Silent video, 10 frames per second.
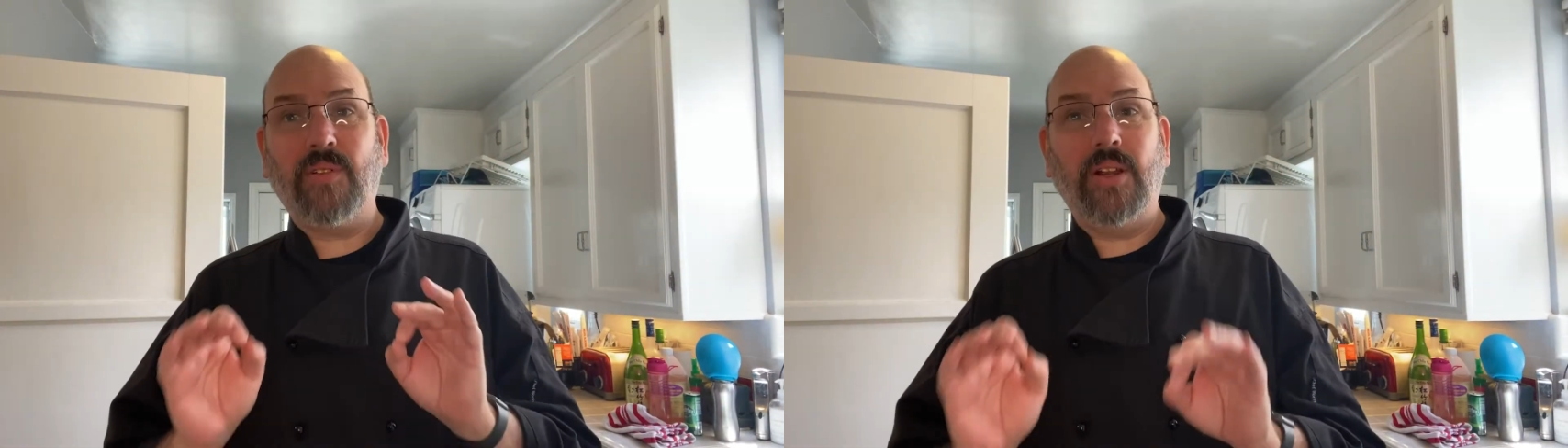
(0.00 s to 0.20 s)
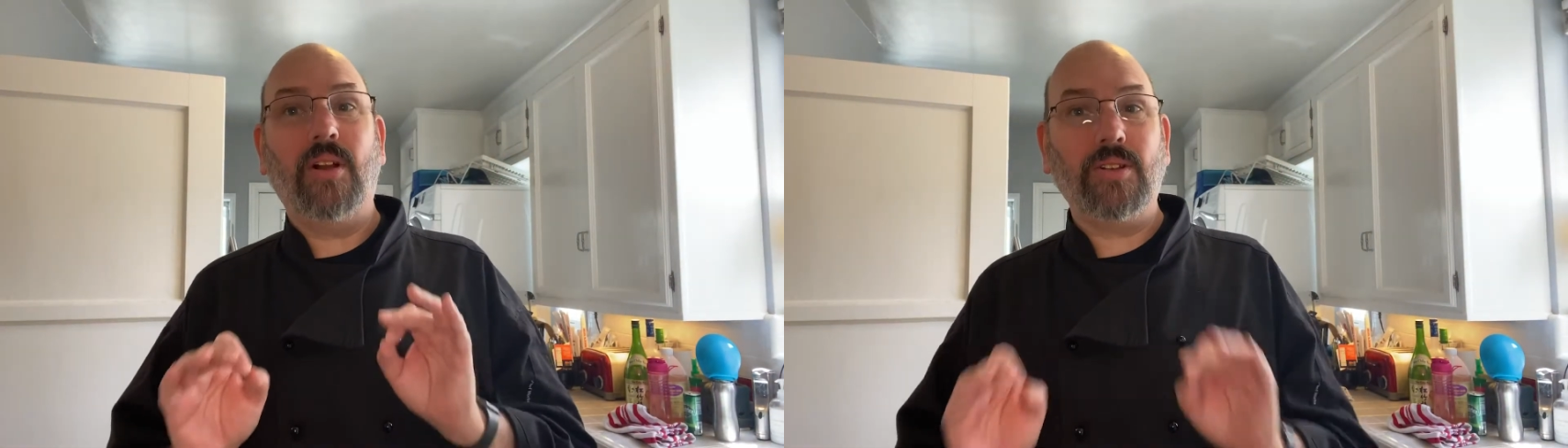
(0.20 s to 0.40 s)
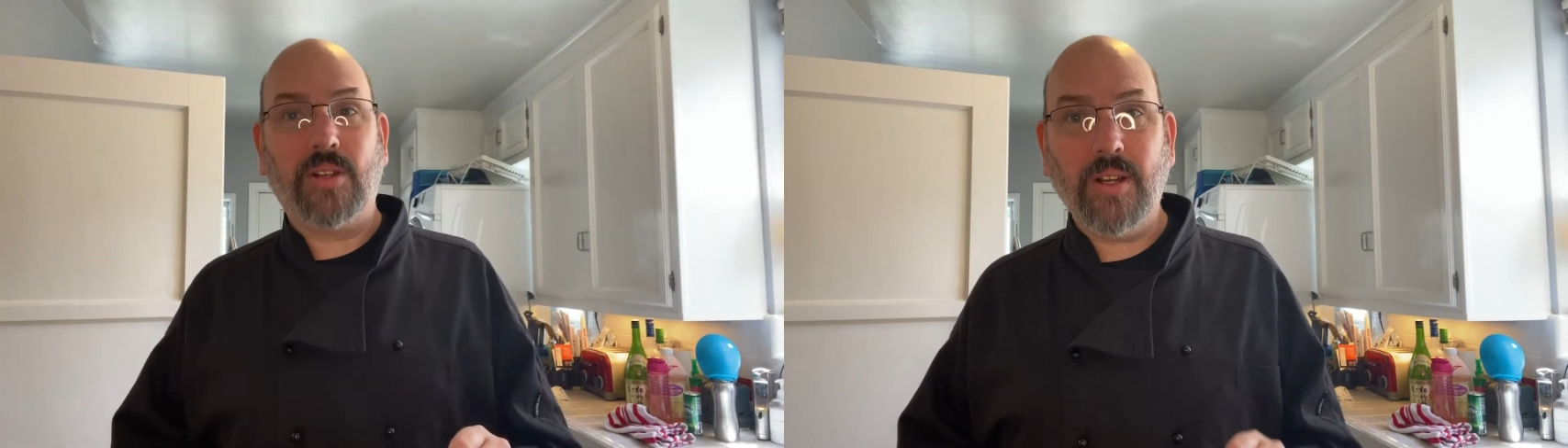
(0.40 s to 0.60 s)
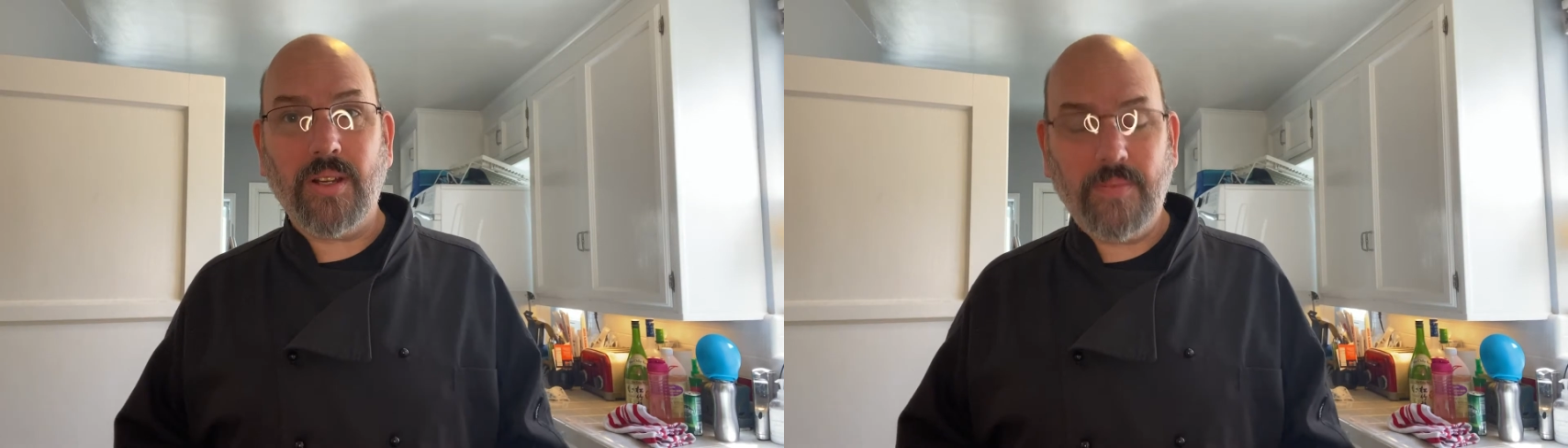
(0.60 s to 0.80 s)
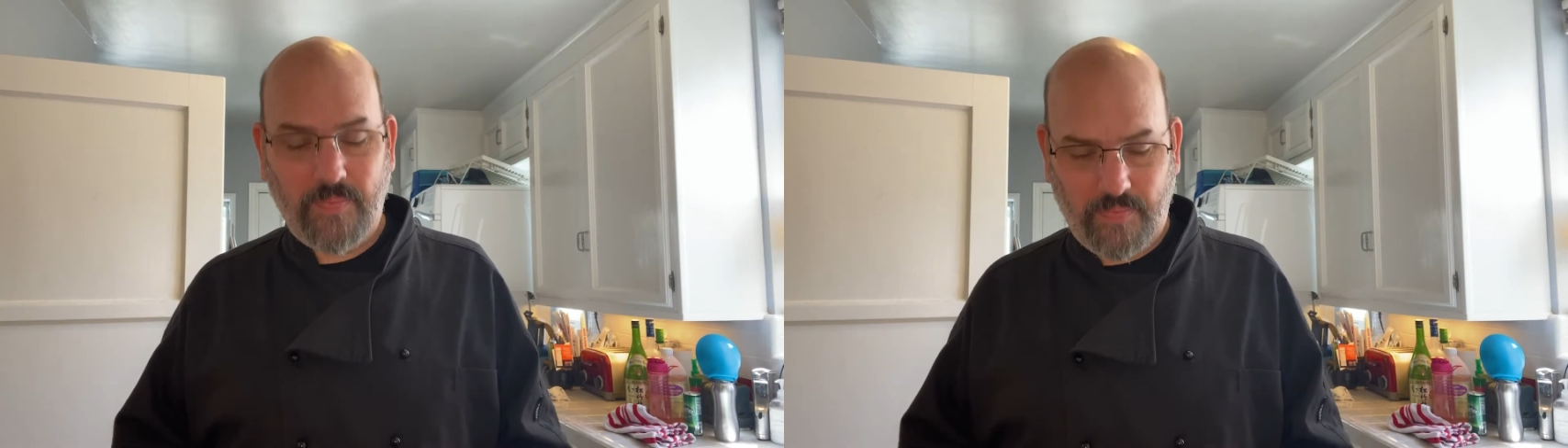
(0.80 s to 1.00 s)
very long to
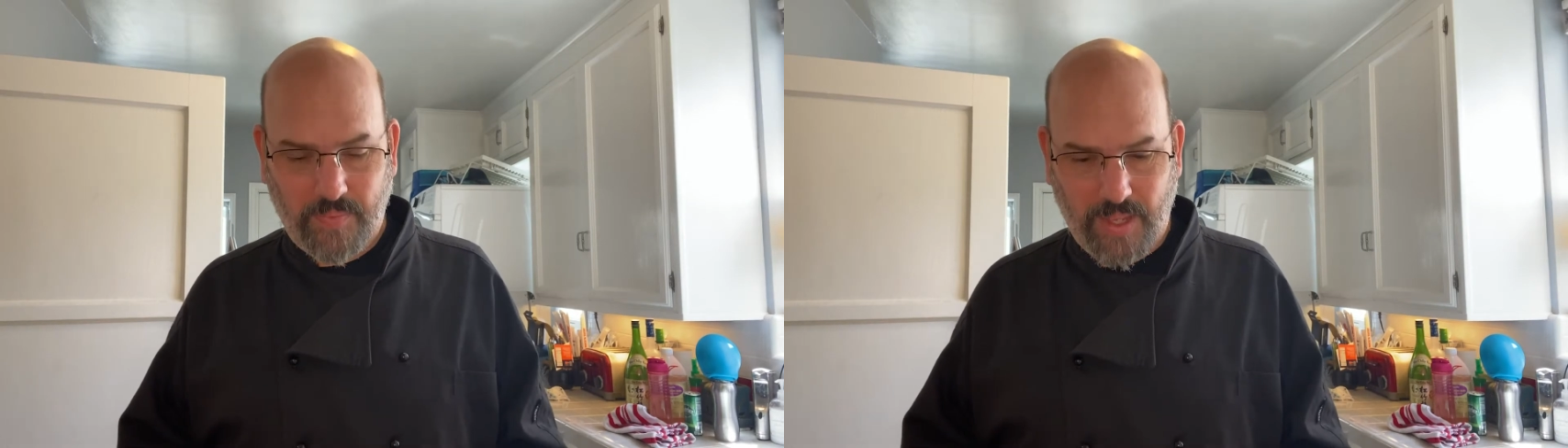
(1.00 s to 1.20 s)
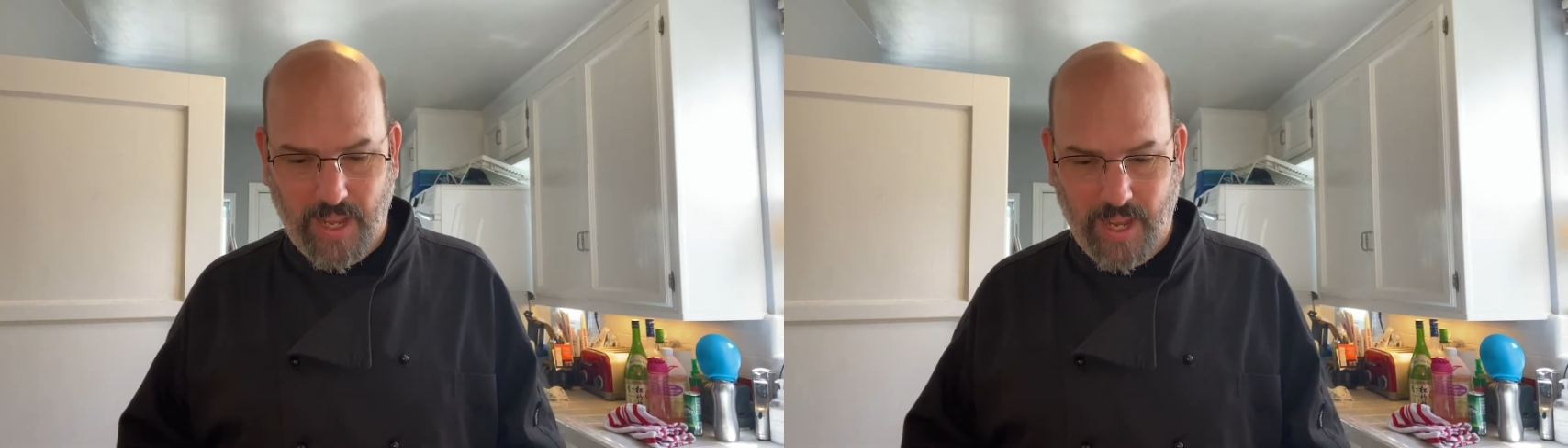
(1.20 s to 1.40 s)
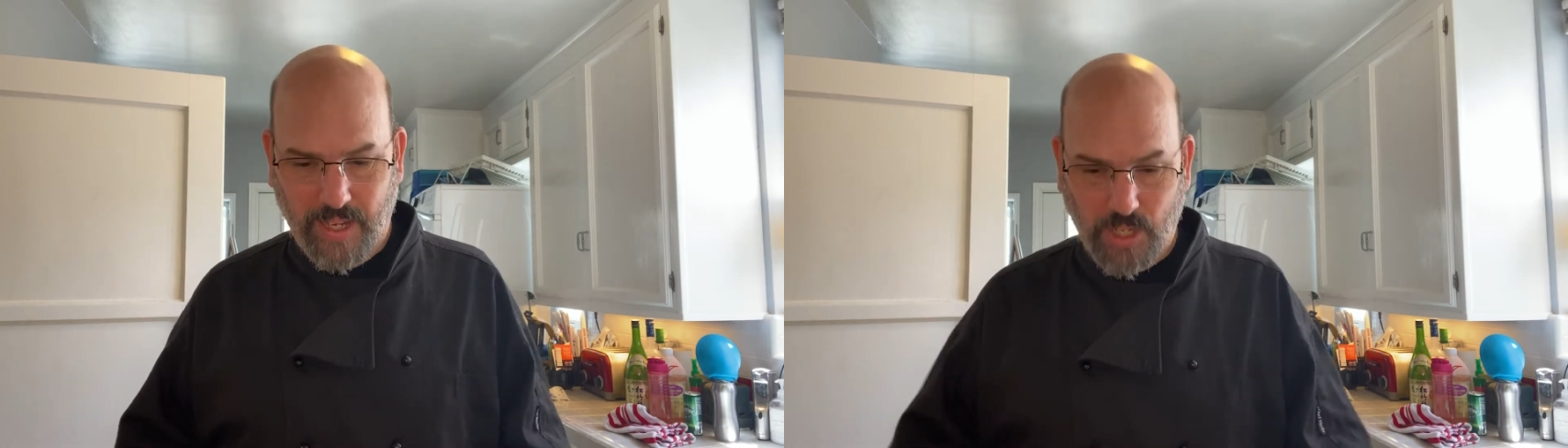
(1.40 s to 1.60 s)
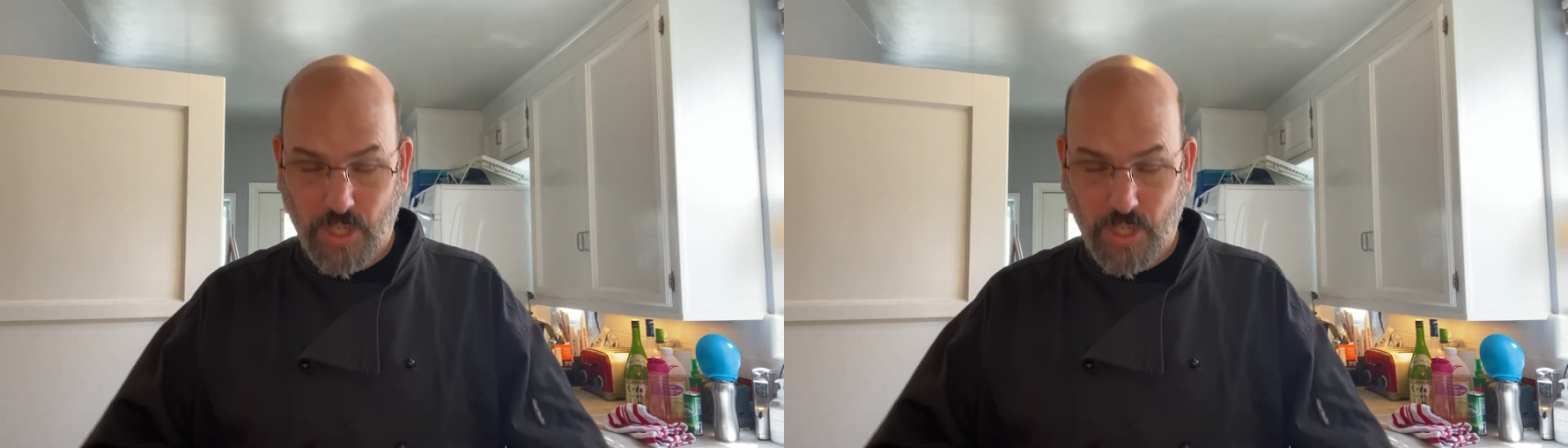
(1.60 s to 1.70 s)
cook, and it